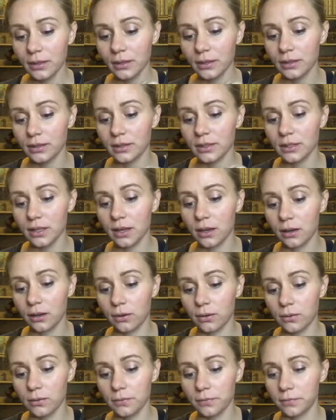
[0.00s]

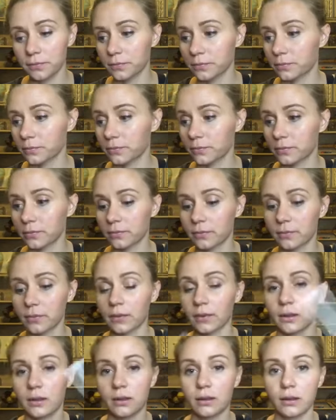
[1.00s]
So
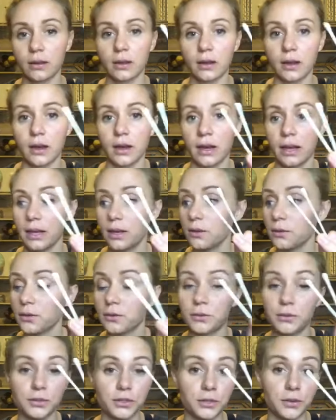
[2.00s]
I go
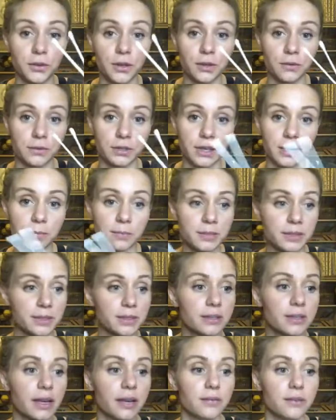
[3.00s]
through 2
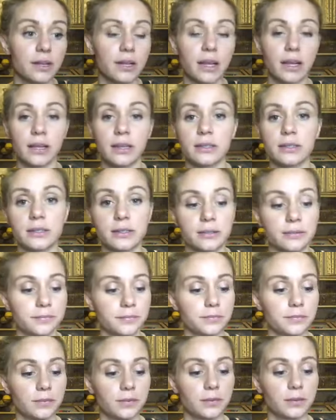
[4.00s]
Q-tips every night
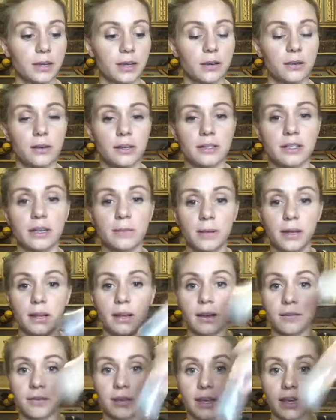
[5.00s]
when I go to take mine
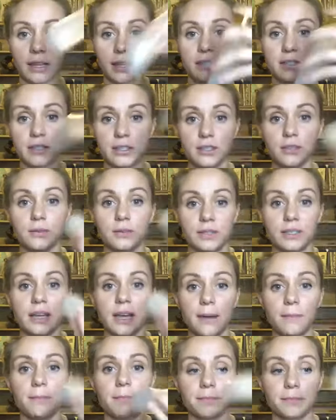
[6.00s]
off. Again, it's a
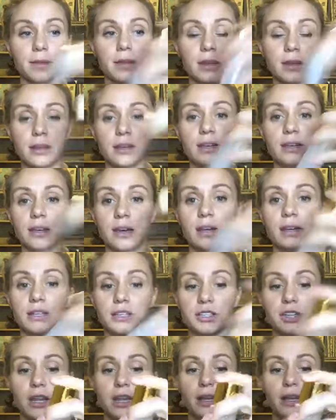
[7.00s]
2-step. Got to
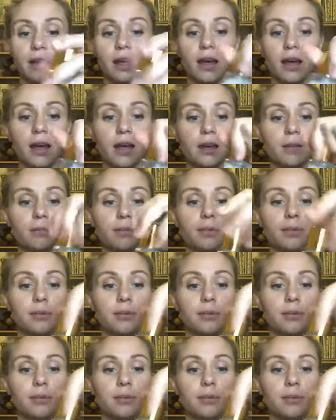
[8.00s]
shake it up.